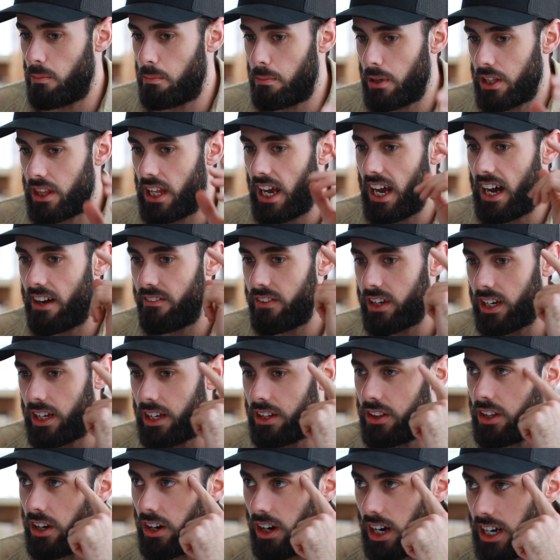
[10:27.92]
but they have it
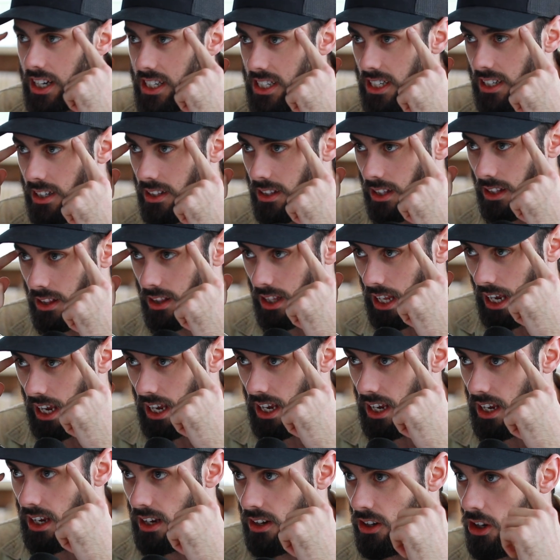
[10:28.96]
in their idea that
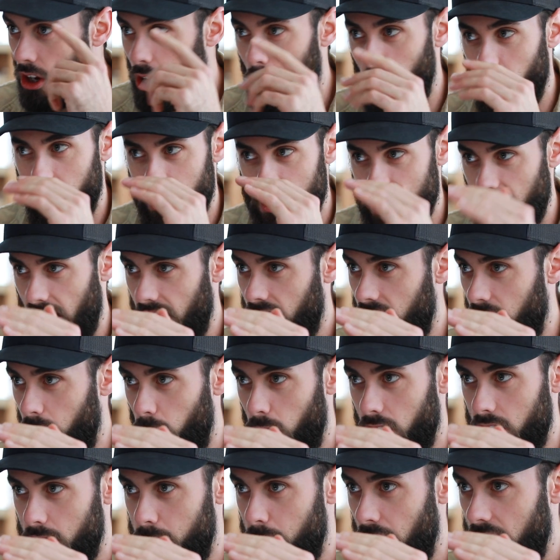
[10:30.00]
they know exactly
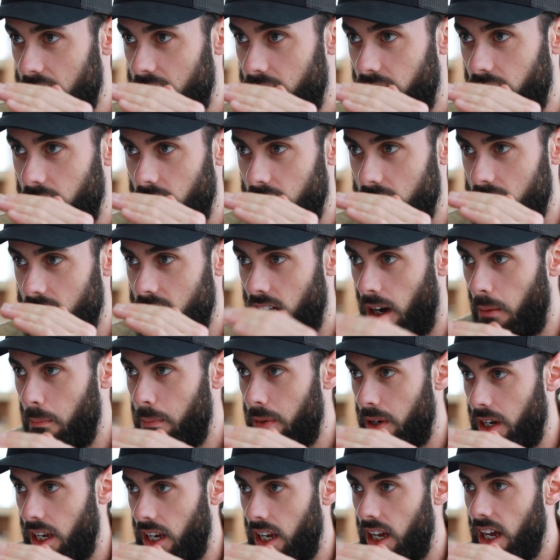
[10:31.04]
what is best for this
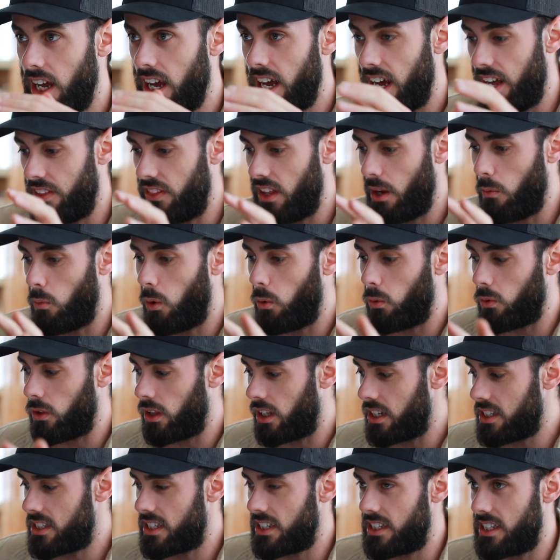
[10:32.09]
company, and they won't
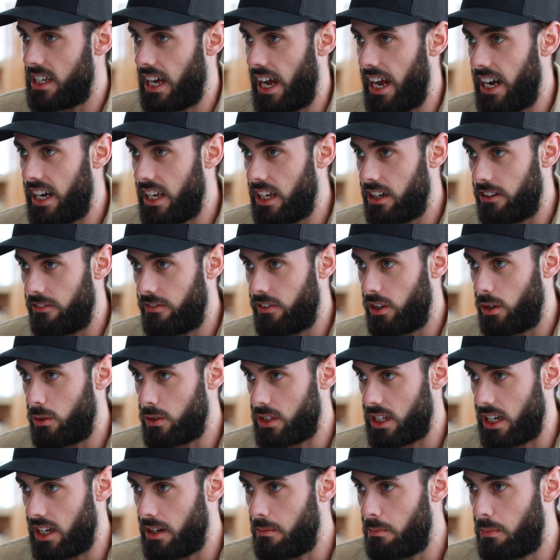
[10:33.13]
listen to any of
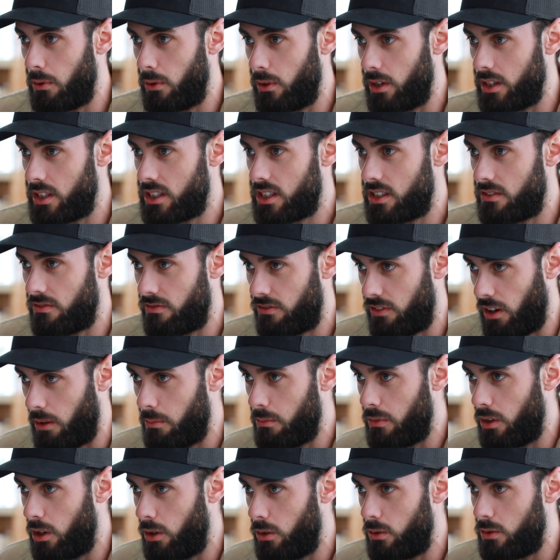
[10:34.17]
those inputs
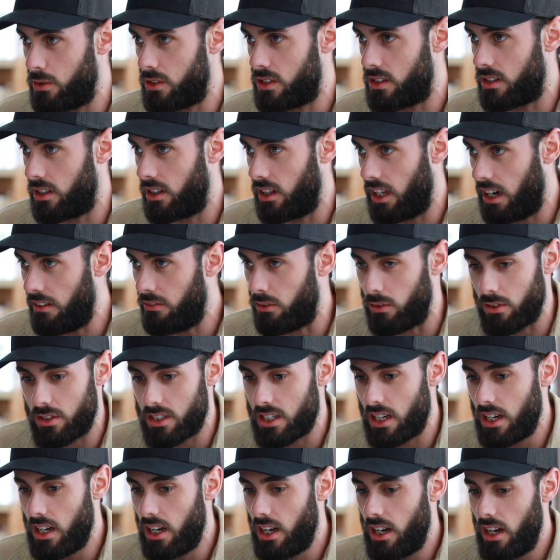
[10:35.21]
from those
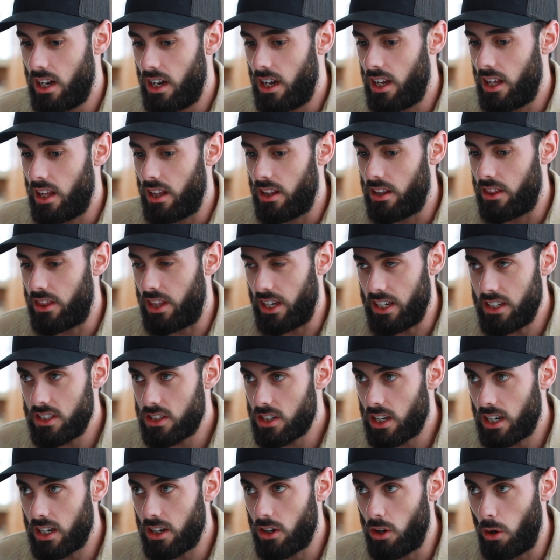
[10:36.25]
levels,
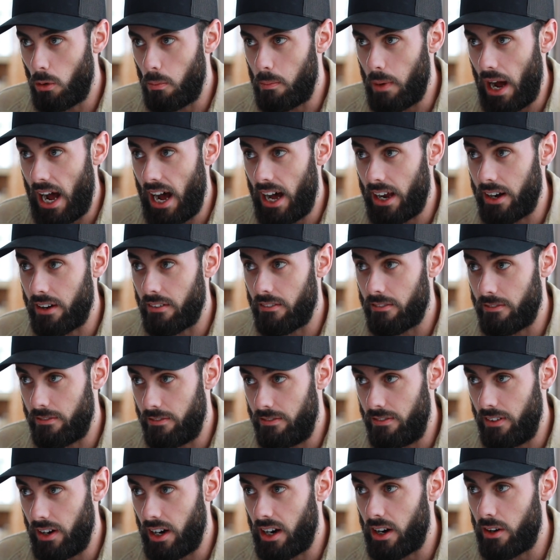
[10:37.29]
things can go bad
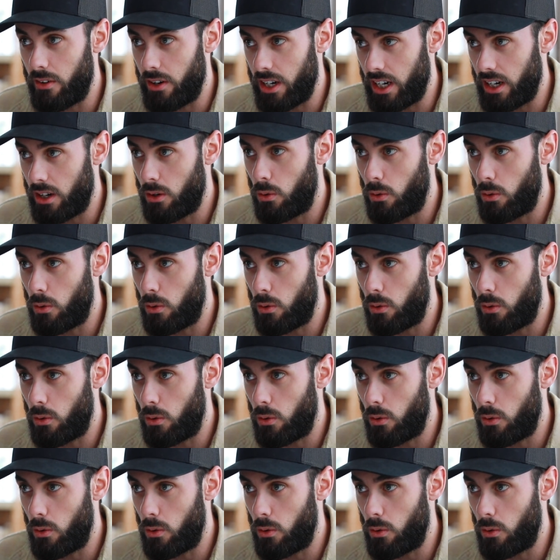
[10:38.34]
very